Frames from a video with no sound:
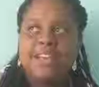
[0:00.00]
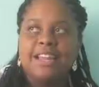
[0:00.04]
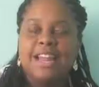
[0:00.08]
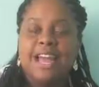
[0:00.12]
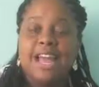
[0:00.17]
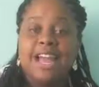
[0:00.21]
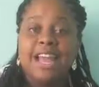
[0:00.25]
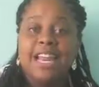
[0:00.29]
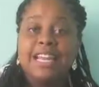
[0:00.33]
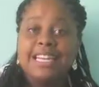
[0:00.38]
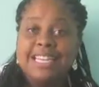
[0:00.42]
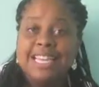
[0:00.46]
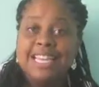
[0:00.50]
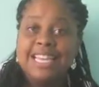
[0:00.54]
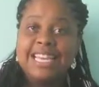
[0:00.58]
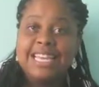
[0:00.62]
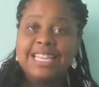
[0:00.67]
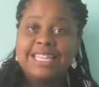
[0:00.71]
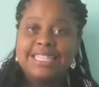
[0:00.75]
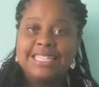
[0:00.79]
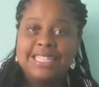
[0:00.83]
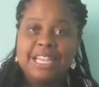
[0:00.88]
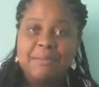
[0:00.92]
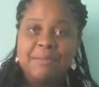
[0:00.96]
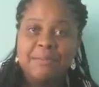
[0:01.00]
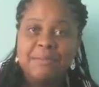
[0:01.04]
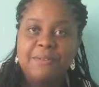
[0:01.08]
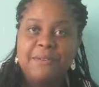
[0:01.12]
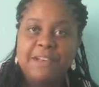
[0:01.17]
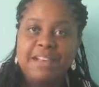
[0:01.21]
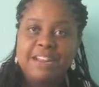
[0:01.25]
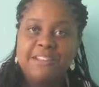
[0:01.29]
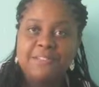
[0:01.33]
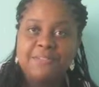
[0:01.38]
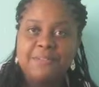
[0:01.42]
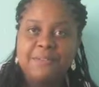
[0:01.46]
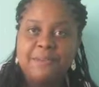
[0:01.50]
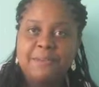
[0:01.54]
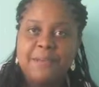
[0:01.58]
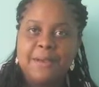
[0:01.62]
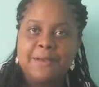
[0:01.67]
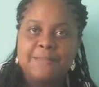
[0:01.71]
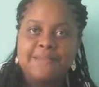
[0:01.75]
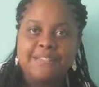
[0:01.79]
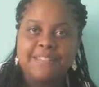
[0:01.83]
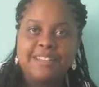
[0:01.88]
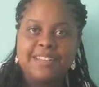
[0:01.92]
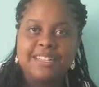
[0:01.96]
I did get separated from
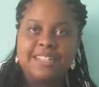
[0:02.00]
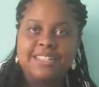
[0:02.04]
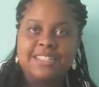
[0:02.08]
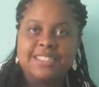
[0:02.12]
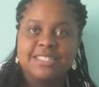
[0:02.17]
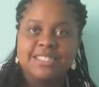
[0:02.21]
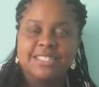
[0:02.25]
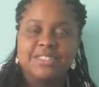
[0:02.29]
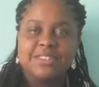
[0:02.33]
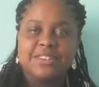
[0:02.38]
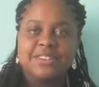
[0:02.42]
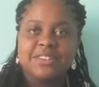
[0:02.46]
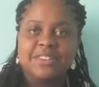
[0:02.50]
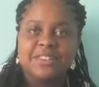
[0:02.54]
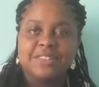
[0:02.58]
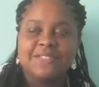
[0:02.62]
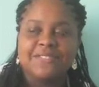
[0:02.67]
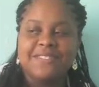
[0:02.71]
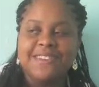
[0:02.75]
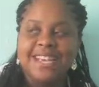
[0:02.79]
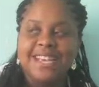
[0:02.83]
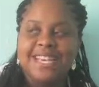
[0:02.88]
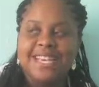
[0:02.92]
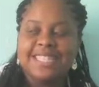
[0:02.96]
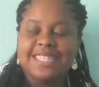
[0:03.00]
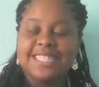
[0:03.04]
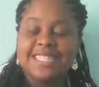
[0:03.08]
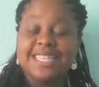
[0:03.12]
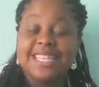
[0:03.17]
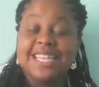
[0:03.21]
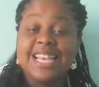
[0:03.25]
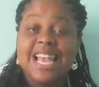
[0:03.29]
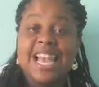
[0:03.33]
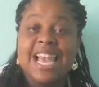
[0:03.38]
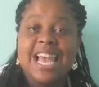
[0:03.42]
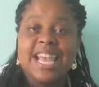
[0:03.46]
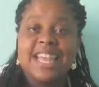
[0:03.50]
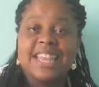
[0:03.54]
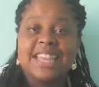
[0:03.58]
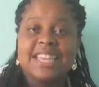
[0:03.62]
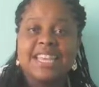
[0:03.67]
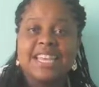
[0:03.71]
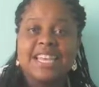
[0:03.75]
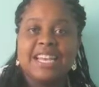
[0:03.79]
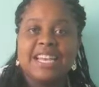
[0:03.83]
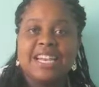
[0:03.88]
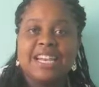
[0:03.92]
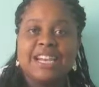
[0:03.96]
my friends during the race.
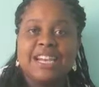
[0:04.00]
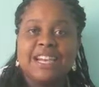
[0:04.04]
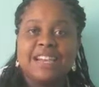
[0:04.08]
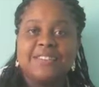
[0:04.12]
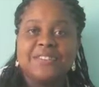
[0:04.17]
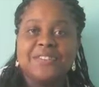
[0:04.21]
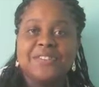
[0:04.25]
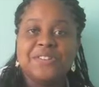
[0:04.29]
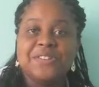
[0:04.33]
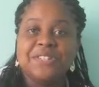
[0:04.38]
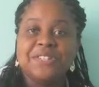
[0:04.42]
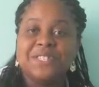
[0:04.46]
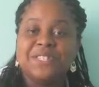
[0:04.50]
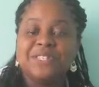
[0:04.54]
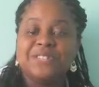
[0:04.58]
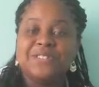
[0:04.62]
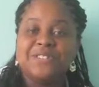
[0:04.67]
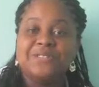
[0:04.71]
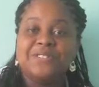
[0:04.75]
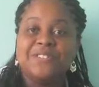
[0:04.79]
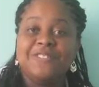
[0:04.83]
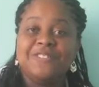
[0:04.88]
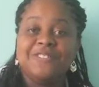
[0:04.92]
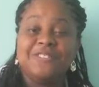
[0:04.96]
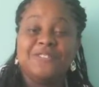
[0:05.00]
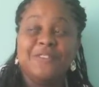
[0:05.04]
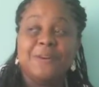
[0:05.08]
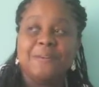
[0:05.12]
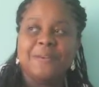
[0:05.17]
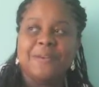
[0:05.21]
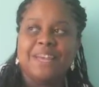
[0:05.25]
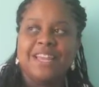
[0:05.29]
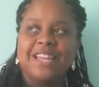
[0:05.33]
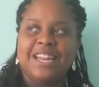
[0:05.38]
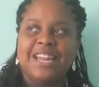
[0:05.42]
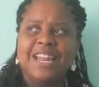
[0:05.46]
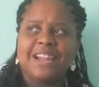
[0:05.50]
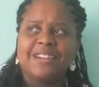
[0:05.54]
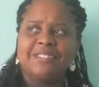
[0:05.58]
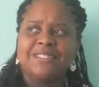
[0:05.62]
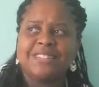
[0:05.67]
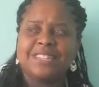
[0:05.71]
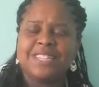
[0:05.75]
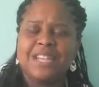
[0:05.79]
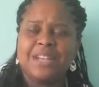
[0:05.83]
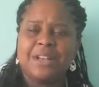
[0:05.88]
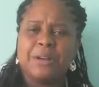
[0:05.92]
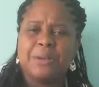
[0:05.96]
There was this woman, and I
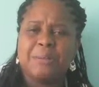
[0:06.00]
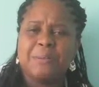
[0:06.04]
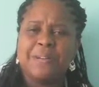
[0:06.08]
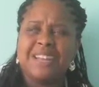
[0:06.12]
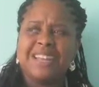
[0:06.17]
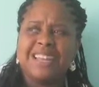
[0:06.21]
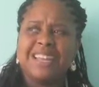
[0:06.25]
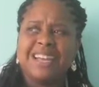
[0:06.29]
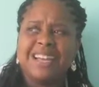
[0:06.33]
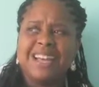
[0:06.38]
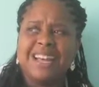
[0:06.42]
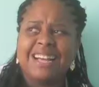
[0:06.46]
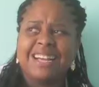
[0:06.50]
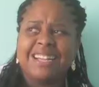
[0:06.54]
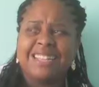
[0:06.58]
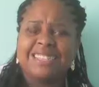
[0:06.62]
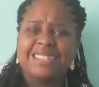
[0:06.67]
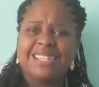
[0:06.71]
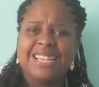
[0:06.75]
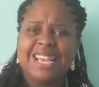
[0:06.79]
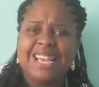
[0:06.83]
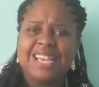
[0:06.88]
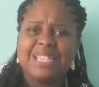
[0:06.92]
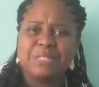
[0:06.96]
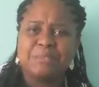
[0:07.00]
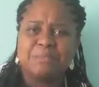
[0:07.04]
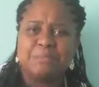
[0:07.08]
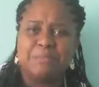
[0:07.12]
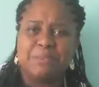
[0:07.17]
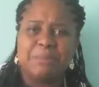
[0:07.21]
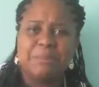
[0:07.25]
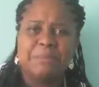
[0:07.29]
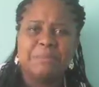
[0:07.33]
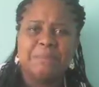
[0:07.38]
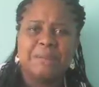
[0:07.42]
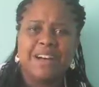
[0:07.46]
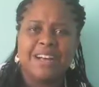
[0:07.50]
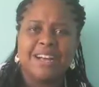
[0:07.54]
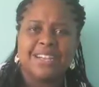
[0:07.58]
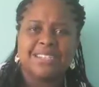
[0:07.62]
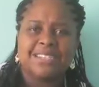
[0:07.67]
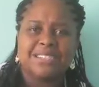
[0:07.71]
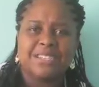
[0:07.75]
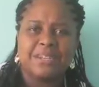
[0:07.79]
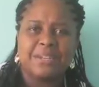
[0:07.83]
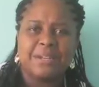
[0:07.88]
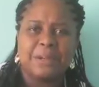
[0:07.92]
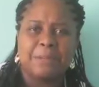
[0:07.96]
was like, oh my gosh, she has
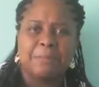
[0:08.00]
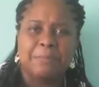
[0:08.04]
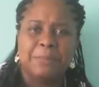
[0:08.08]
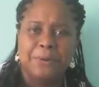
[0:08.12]
boombox on her